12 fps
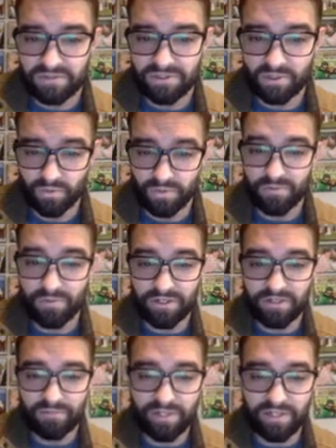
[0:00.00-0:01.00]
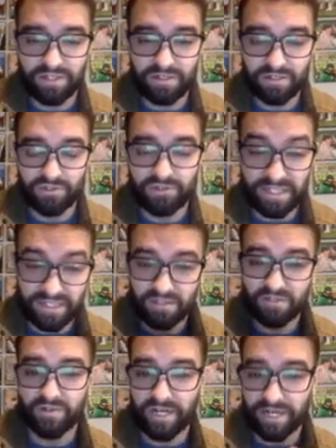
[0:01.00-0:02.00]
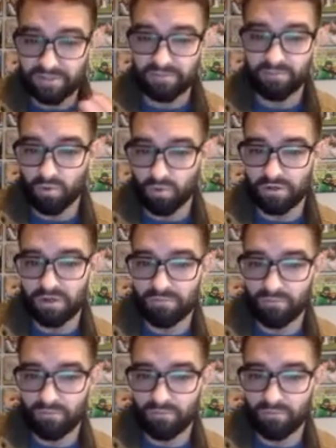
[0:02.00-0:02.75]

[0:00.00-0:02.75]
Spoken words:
so we're going to be using kilograms more